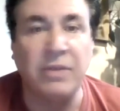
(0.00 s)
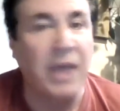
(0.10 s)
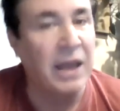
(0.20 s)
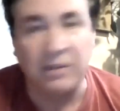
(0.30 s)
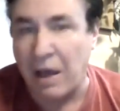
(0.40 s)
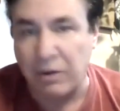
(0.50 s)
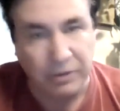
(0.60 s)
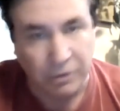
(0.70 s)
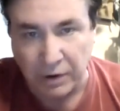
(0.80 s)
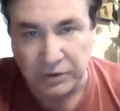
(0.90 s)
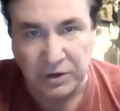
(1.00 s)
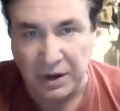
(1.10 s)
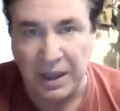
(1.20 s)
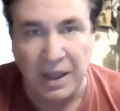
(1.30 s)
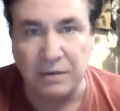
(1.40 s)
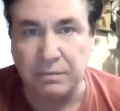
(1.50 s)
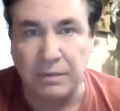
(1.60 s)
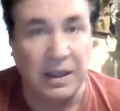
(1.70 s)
That's out of the question. I can't